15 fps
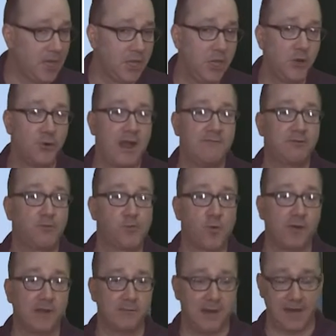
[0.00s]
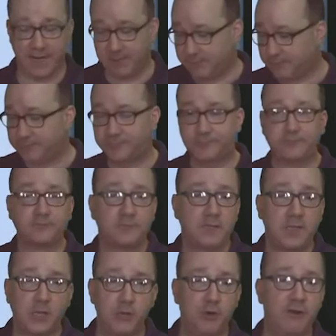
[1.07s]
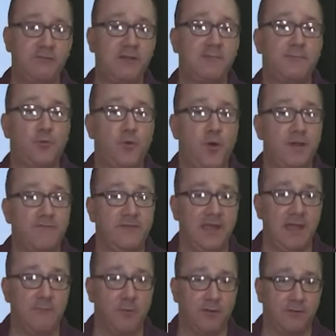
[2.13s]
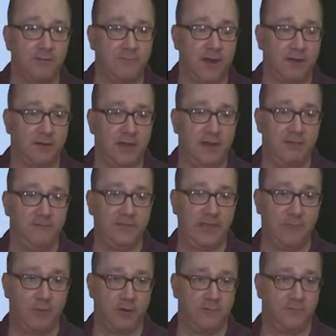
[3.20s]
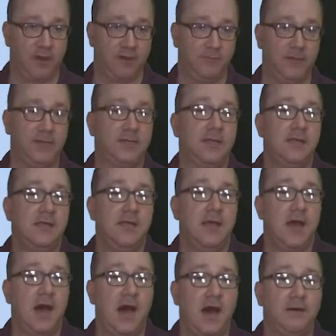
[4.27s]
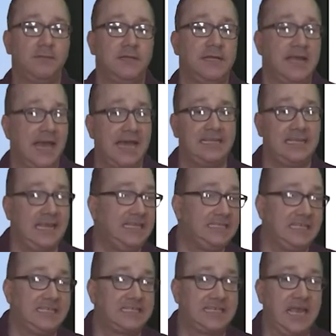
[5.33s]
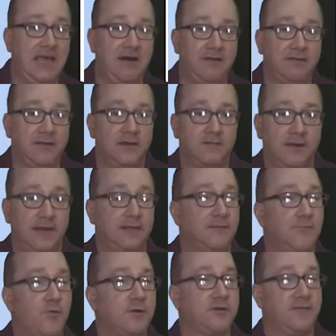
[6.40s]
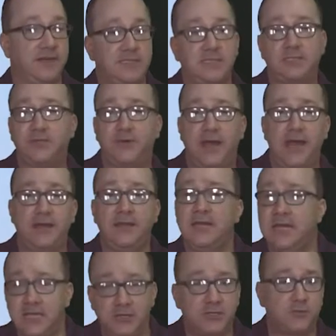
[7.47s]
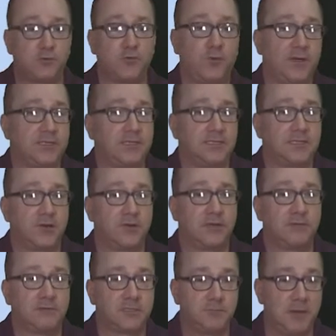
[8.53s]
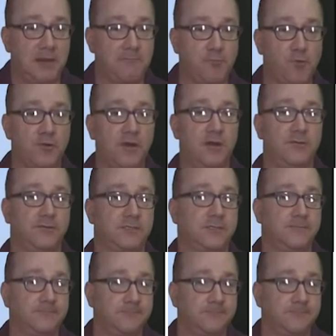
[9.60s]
You don't have to worry about it. You don't have to deploy a VMware environment. And it's easy to scale, right? The more devices you add, you just request Cisco to spin up more nodes.